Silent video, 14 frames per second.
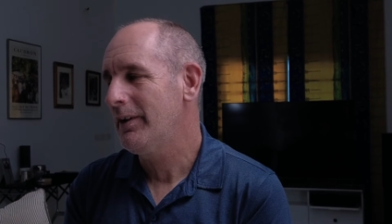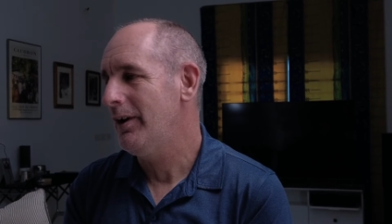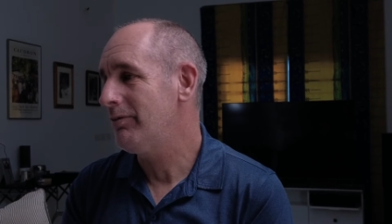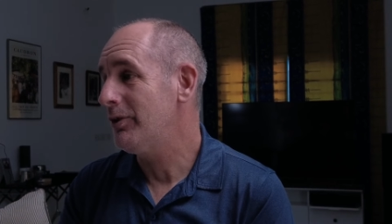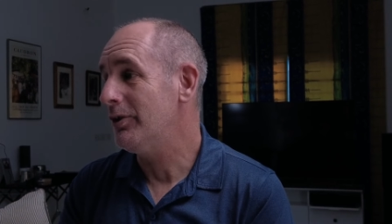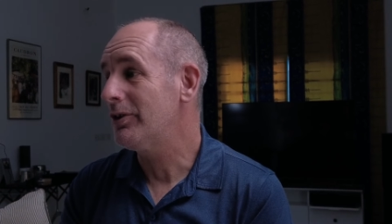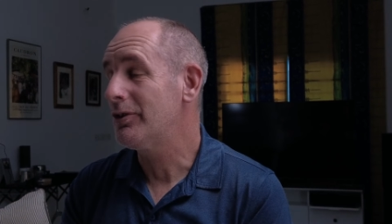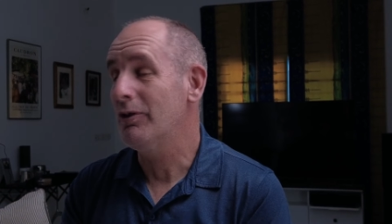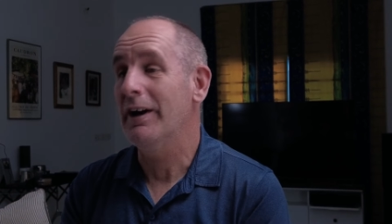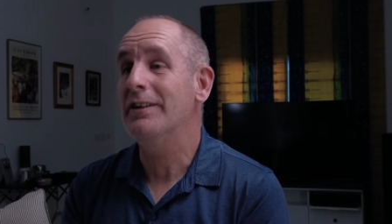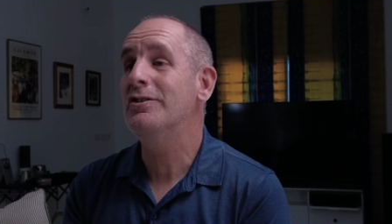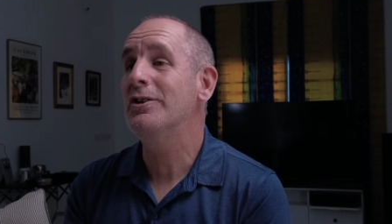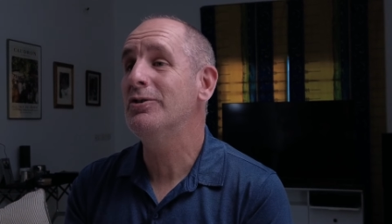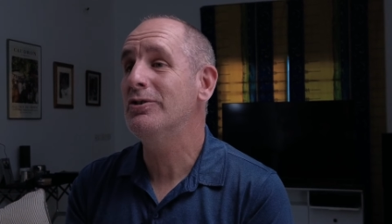I've got
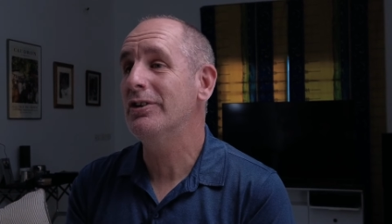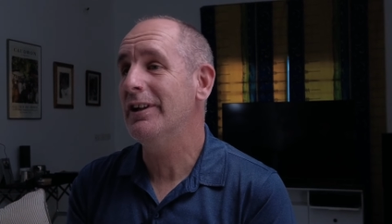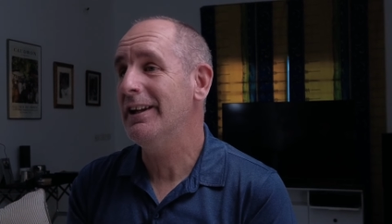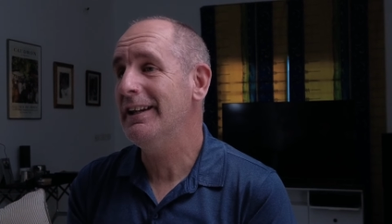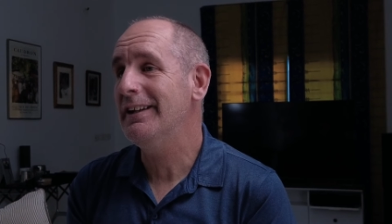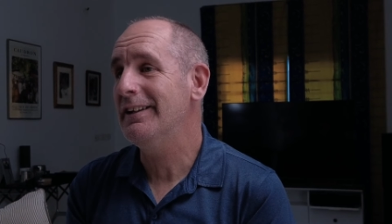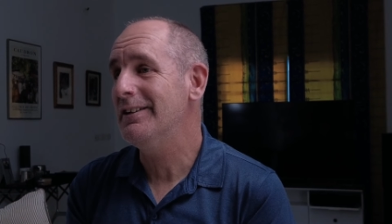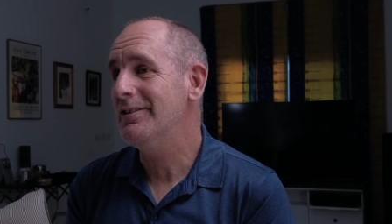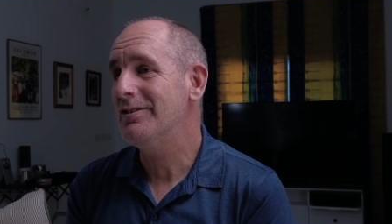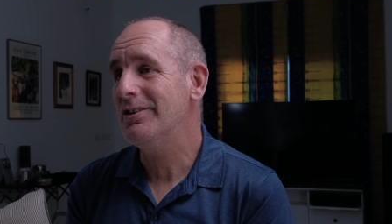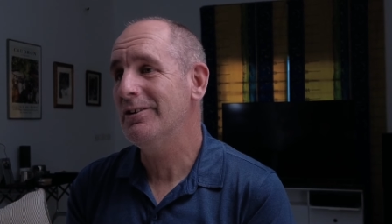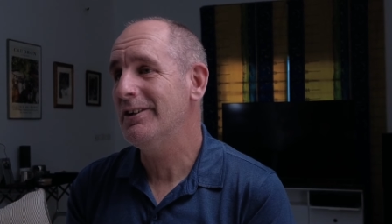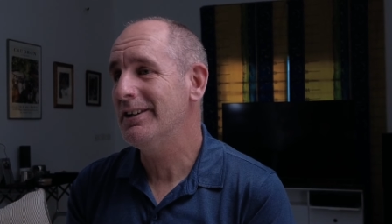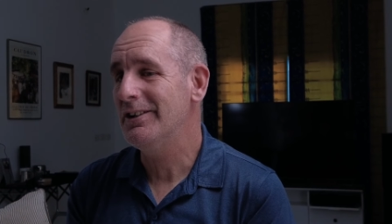grandchildren in England,
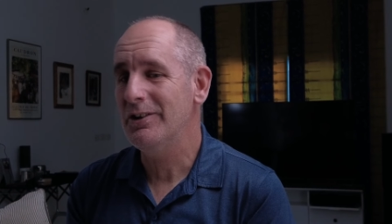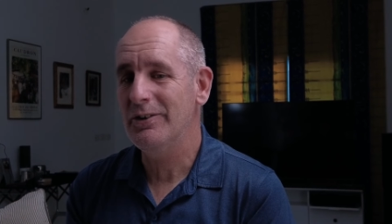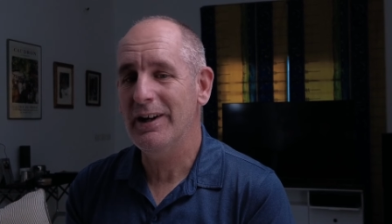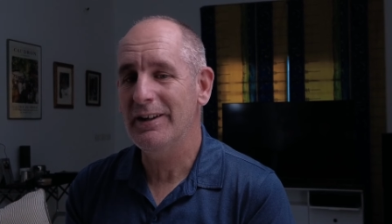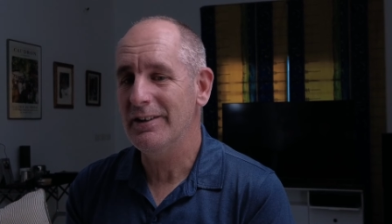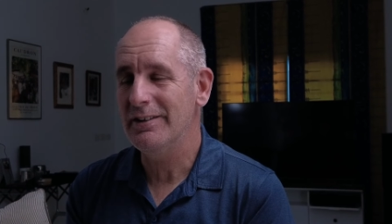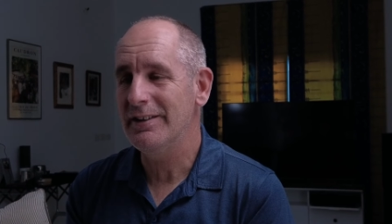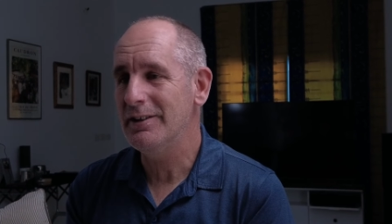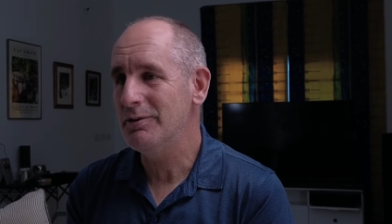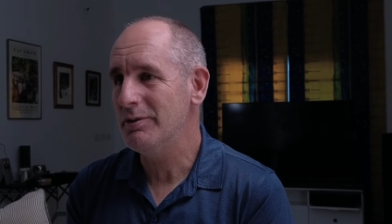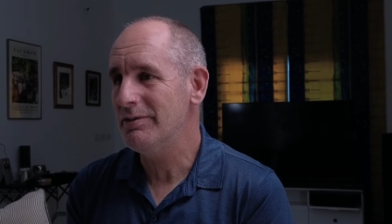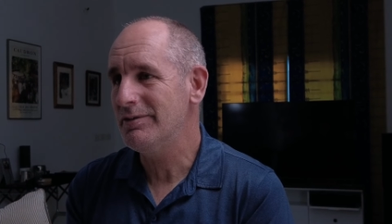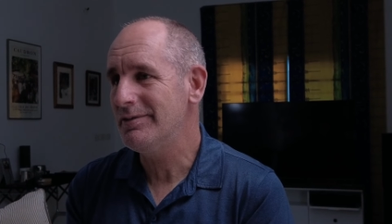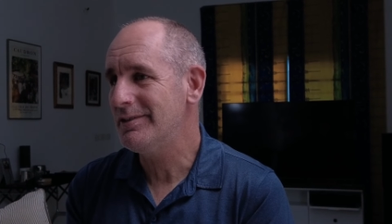so mm. I hmm. know how to deal
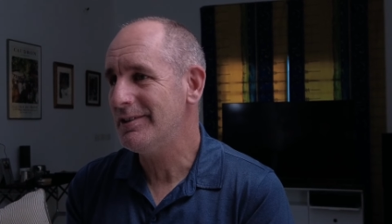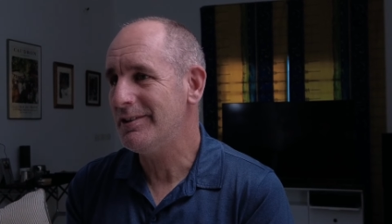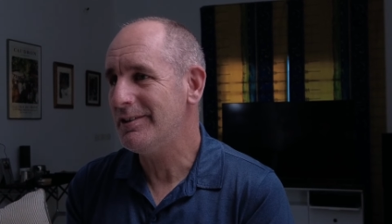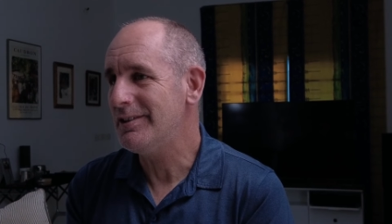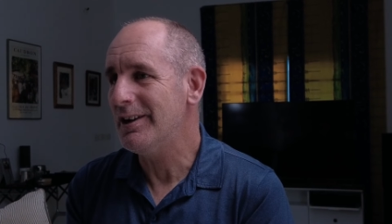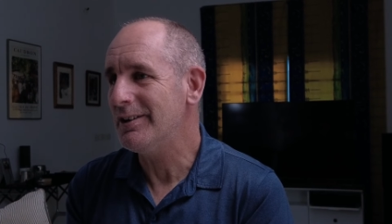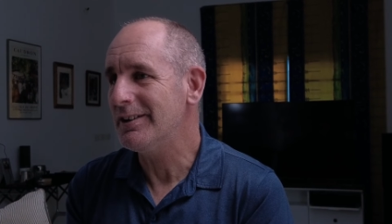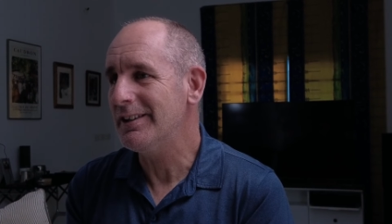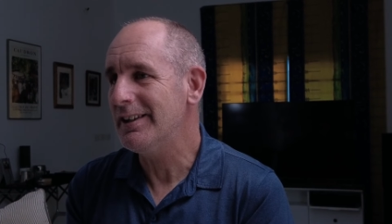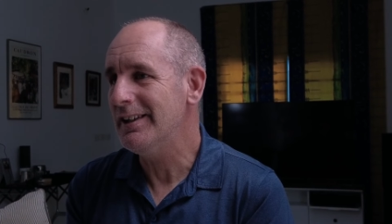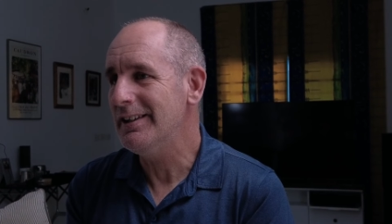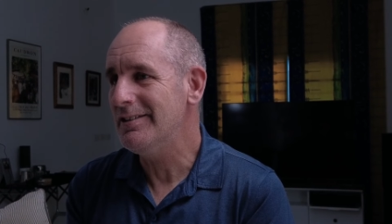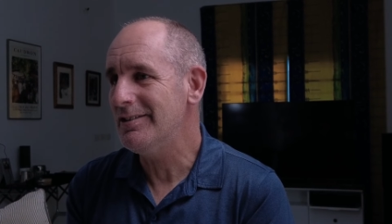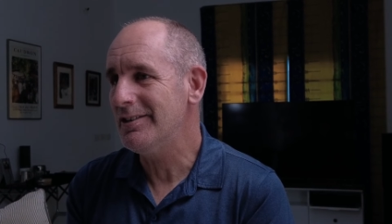with young
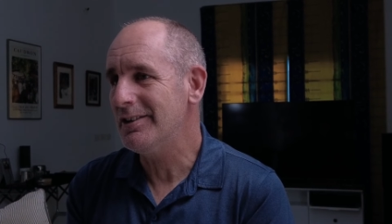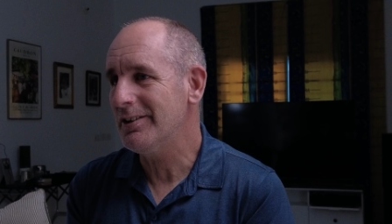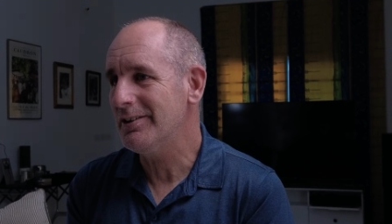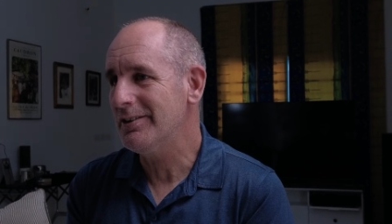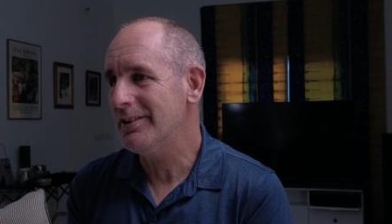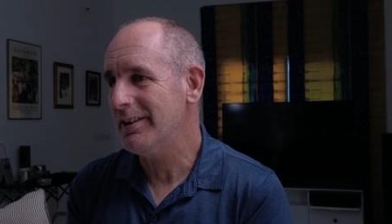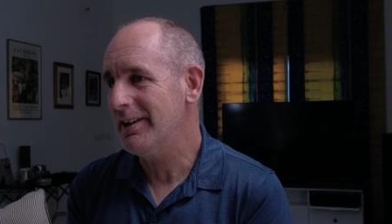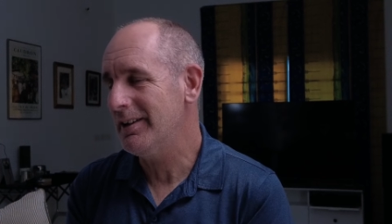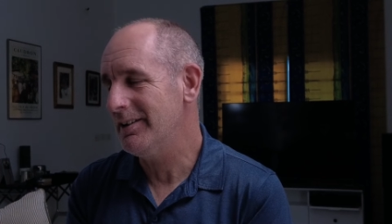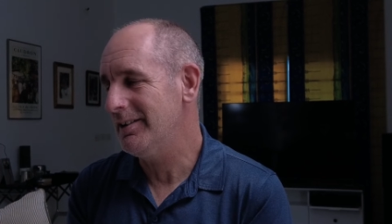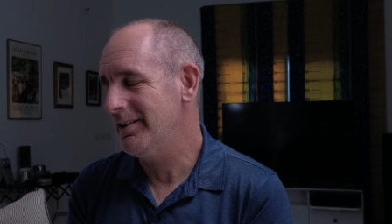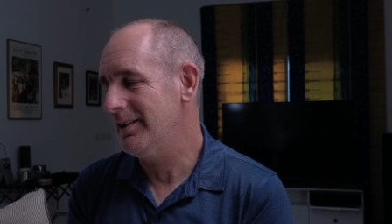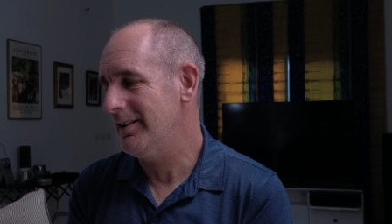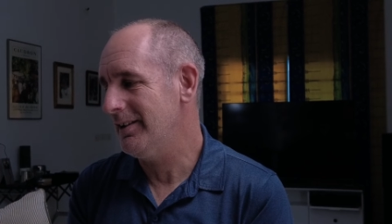kids, you yeah, know.
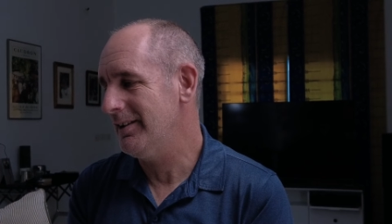Yeah.